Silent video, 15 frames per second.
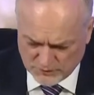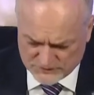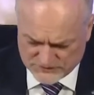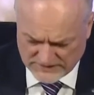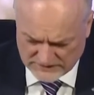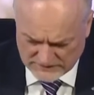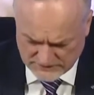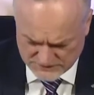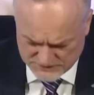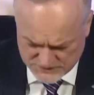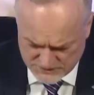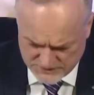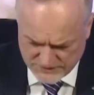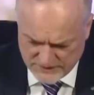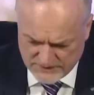this was
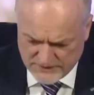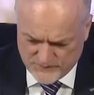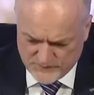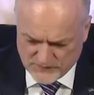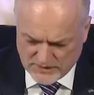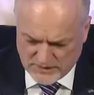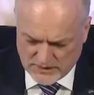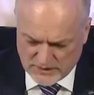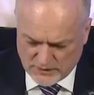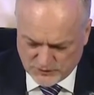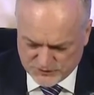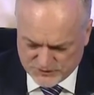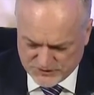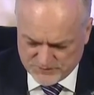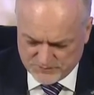around 1%, so
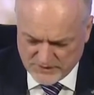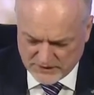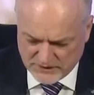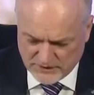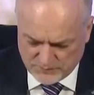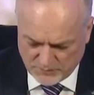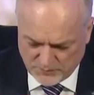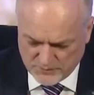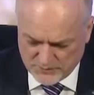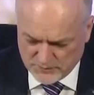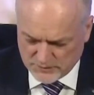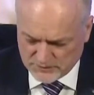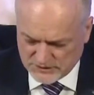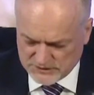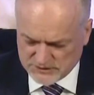below
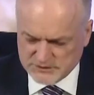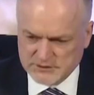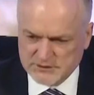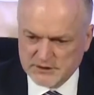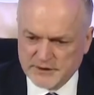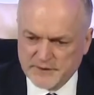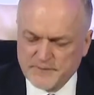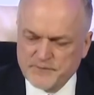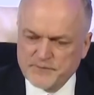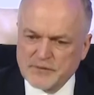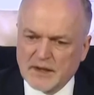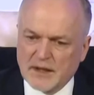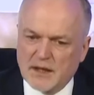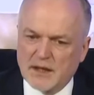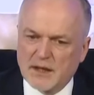inflation. So
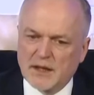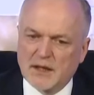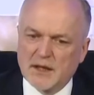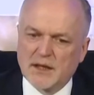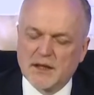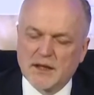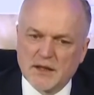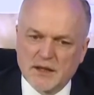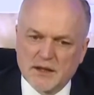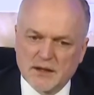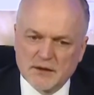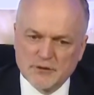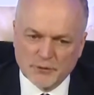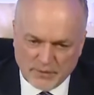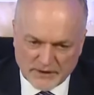the
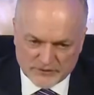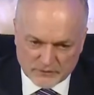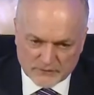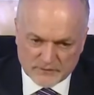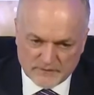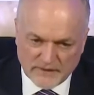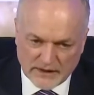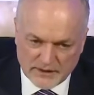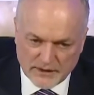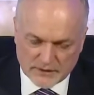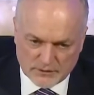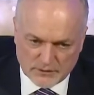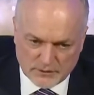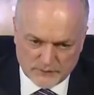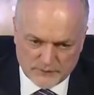variable
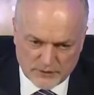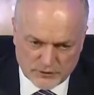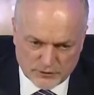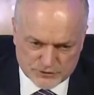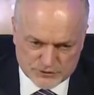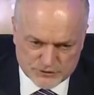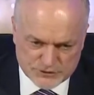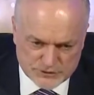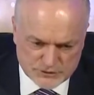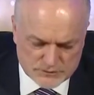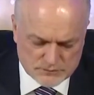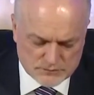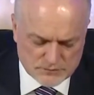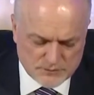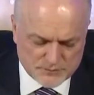expenses,
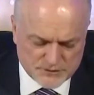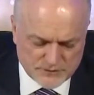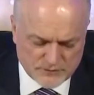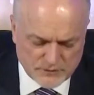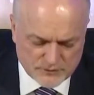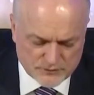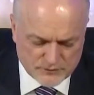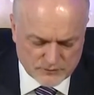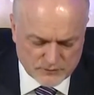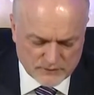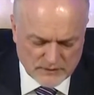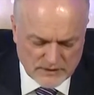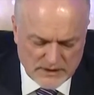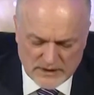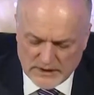as they were
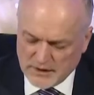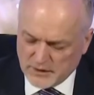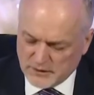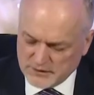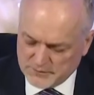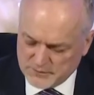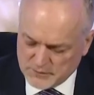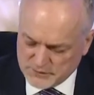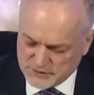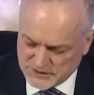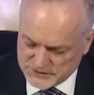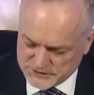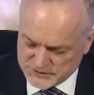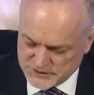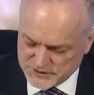aligned to the
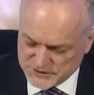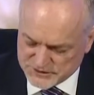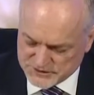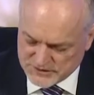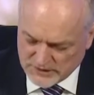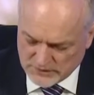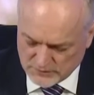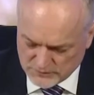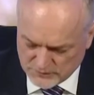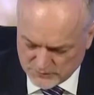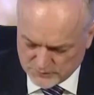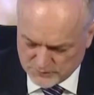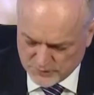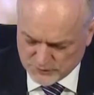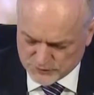amount of freight
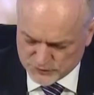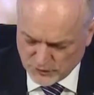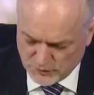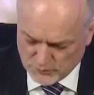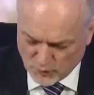volume,